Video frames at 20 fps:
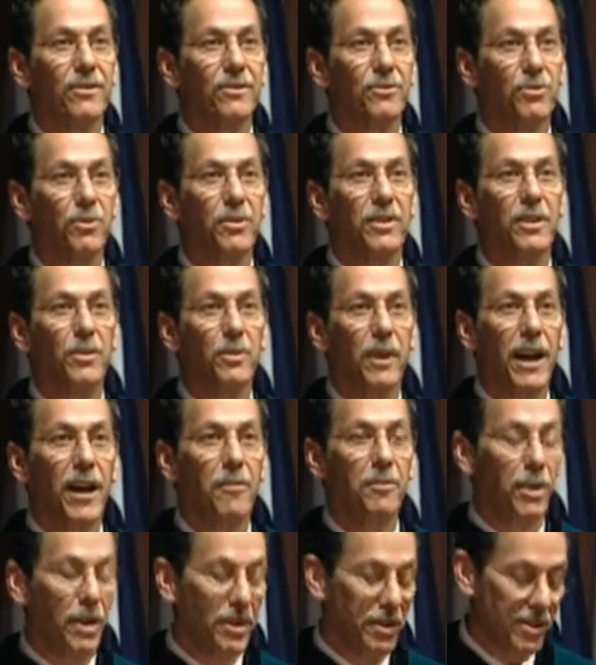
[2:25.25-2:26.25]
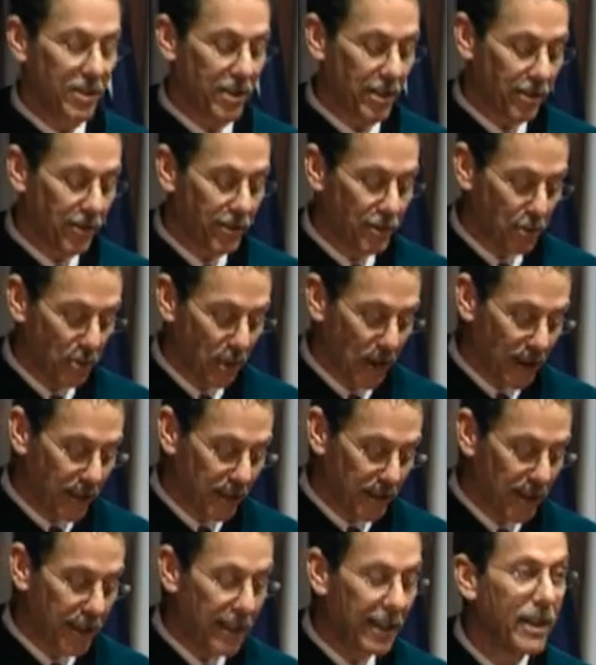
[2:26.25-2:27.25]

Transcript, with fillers: truly wrap ourselves around.